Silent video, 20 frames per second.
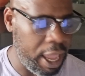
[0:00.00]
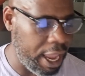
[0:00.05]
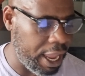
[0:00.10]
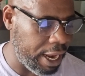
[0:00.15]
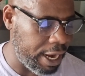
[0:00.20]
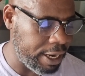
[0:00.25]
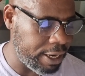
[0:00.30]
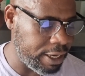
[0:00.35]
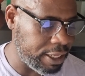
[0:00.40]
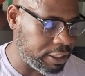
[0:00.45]

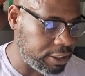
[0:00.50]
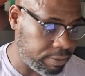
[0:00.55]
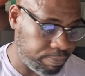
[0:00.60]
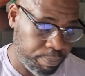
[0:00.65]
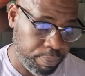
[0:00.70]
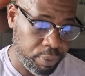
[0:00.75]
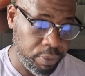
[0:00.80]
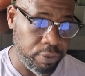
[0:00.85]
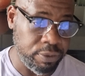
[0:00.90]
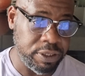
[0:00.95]
And this
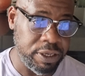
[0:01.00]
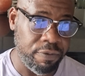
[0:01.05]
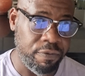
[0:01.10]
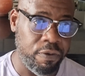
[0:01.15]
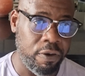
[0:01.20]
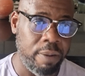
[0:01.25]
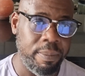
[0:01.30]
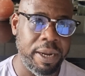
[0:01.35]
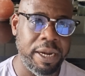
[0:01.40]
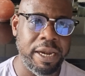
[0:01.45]
proves it
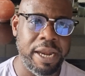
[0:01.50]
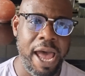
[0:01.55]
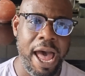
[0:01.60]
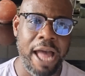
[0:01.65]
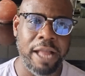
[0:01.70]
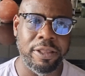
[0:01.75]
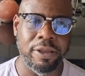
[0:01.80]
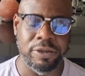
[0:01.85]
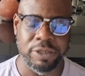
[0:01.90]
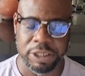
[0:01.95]
from a
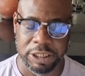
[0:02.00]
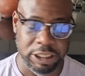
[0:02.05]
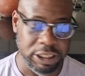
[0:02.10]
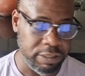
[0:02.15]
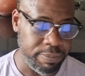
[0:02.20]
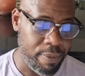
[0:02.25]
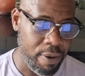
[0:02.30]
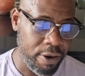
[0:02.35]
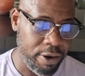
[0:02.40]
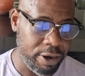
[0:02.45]
doctor.
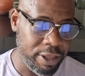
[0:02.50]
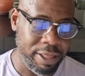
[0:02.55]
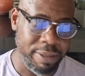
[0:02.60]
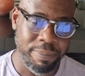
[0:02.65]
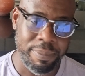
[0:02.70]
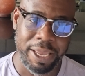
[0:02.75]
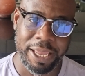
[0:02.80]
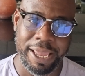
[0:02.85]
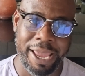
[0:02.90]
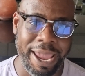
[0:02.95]
She's smarter
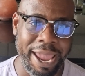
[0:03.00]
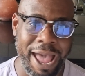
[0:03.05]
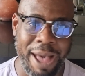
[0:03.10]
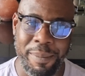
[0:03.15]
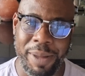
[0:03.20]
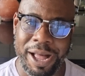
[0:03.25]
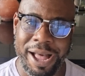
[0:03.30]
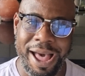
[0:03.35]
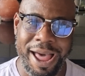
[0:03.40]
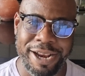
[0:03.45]
than me. Hey,
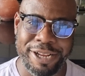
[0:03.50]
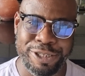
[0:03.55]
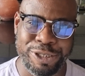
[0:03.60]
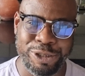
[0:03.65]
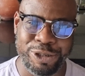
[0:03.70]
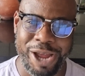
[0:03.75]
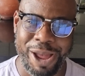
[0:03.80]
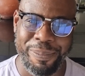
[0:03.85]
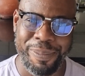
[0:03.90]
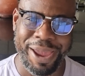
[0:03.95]
I'm a college
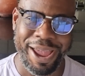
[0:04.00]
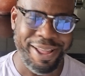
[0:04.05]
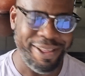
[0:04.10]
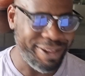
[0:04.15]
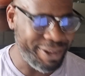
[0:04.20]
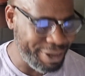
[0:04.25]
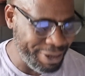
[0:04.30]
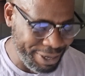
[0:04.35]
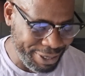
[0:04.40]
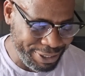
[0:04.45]
dropout,
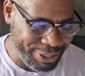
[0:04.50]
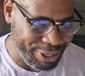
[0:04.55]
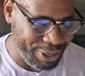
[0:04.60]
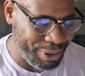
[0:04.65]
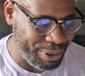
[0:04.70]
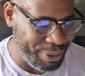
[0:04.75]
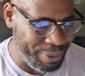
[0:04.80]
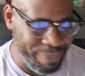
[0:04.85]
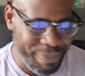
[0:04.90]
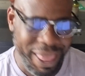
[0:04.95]

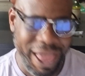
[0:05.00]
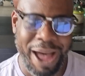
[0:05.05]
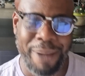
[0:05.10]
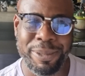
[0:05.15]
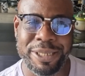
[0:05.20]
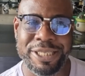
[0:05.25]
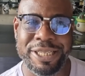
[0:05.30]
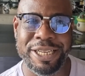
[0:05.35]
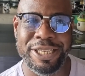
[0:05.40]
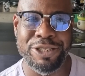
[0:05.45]
so
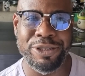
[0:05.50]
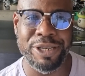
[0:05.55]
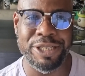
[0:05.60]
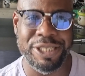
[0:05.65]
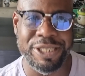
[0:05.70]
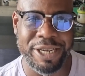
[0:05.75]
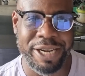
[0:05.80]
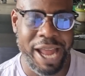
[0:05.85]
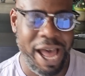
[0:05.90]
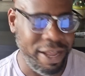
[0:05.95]
I'm gonna say
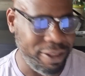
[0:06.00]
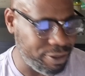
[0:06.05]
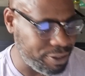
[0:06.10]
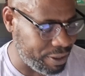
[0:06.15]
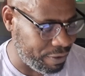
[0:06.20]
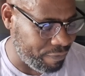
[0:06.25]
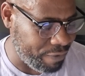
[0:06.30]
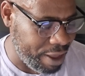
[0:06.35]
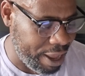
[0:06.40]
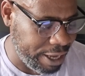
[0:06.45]
trust the
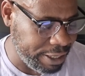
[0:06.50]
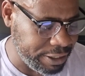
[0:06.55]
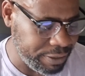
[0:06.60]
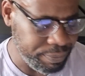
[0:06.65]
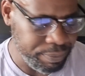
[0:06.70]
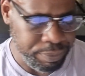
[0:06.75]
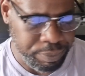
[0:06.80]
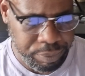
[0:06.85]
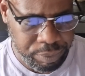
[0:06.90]
doctor's advice.